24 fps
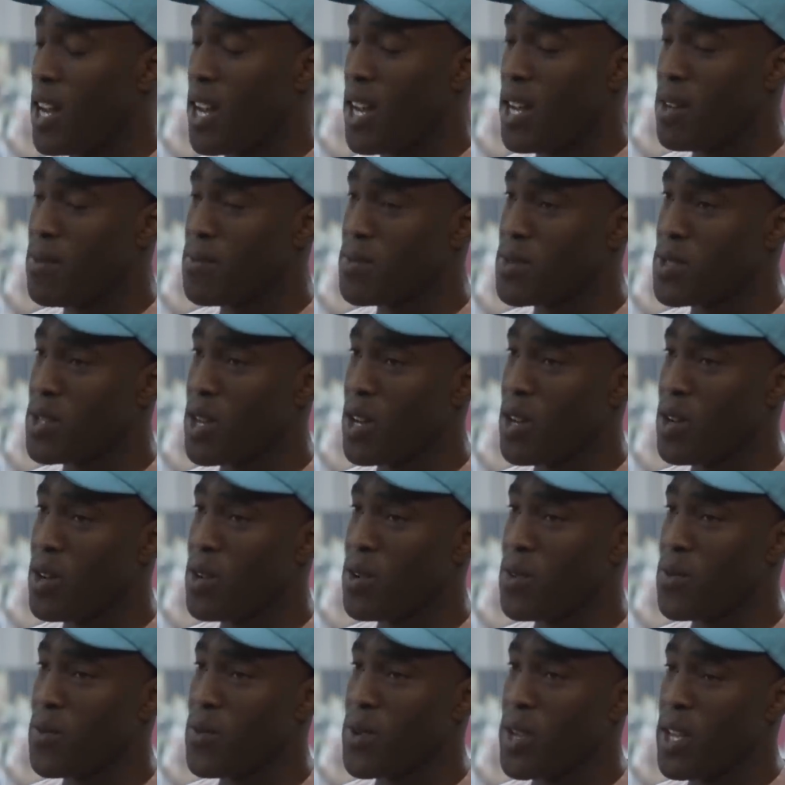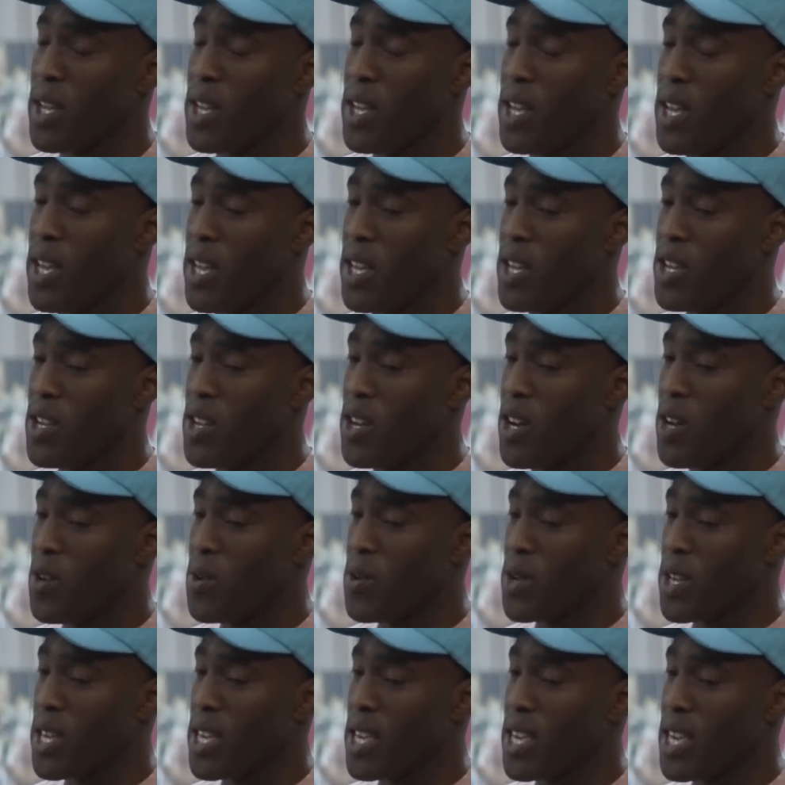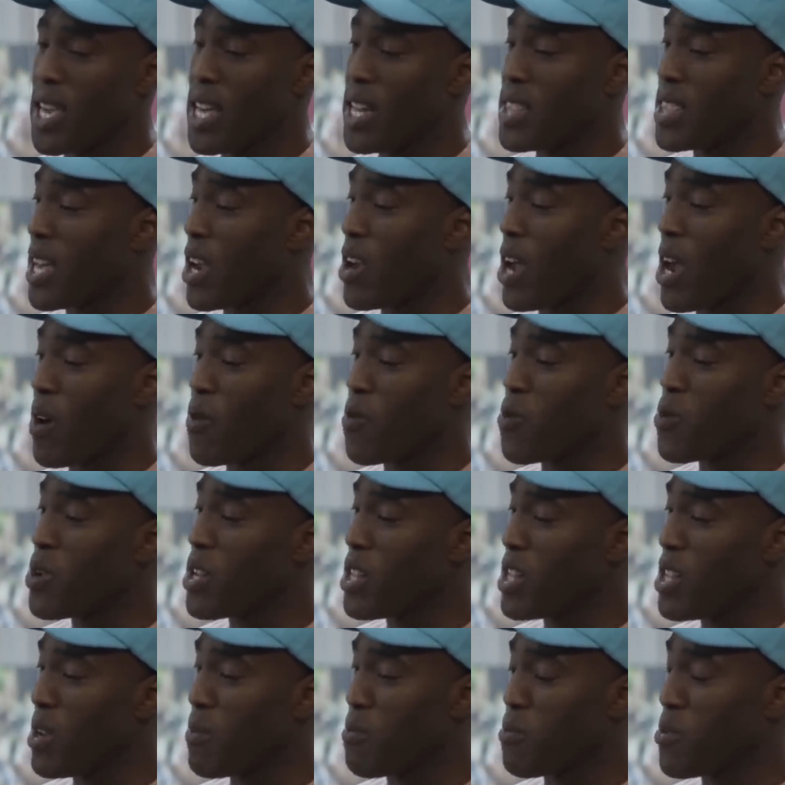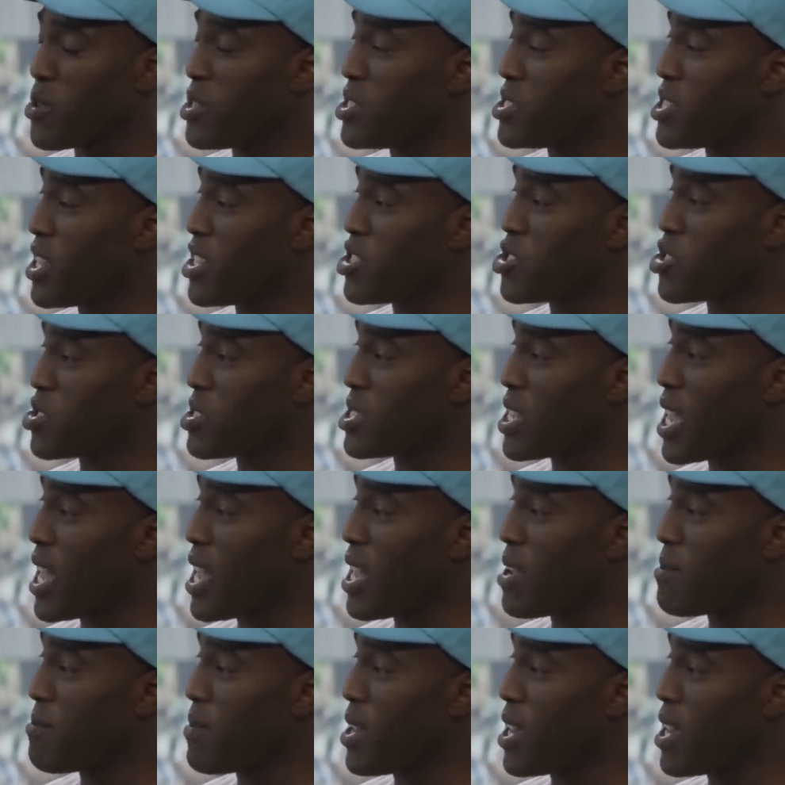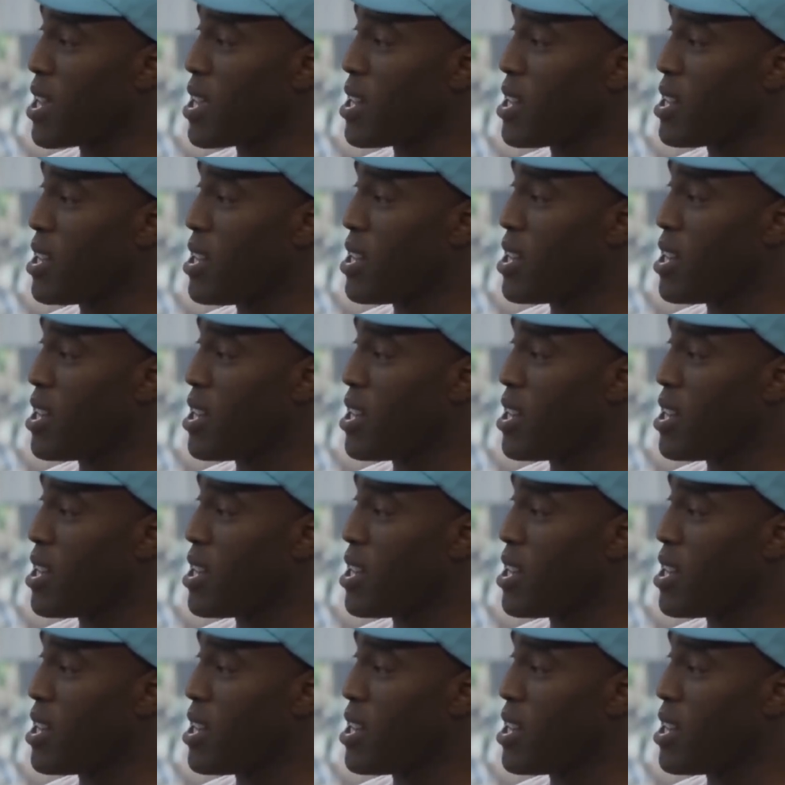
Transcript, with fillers: Um, so, you know, Kenneth, I, I, really appreciate your time, man.